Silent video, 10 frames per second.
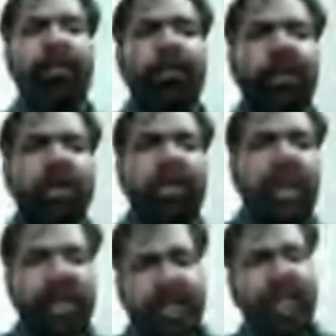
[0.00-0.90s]
And then
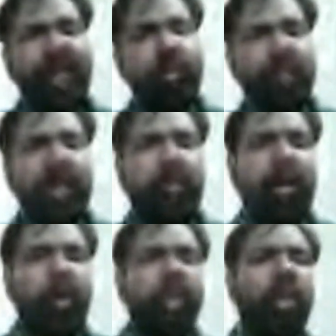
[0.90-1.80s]
you speak about
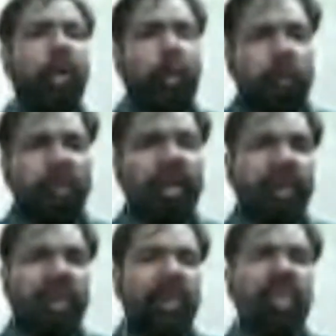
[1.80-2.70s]
Homecoming is a
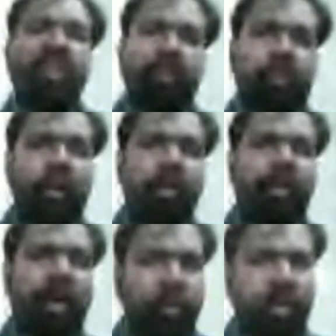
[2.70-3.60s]
poem about
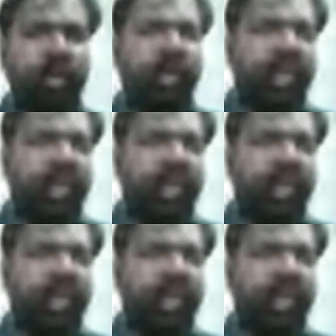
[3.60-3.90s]
Dash.